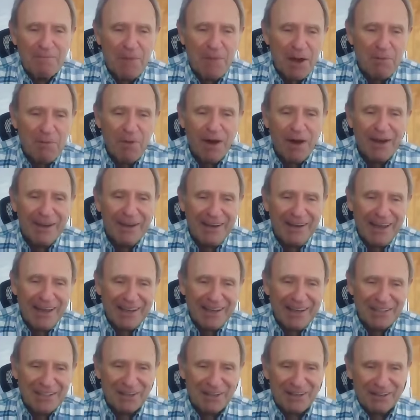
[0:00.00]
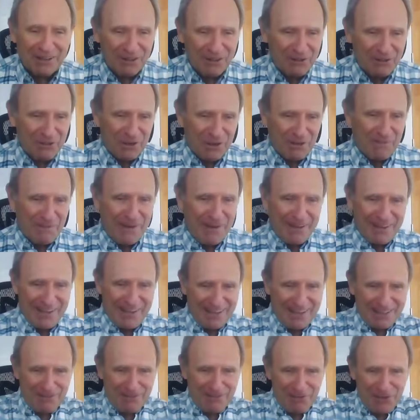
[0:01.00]
my mind has a conclusion
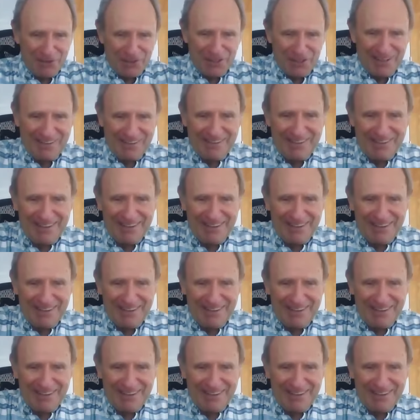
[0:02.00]
about this, which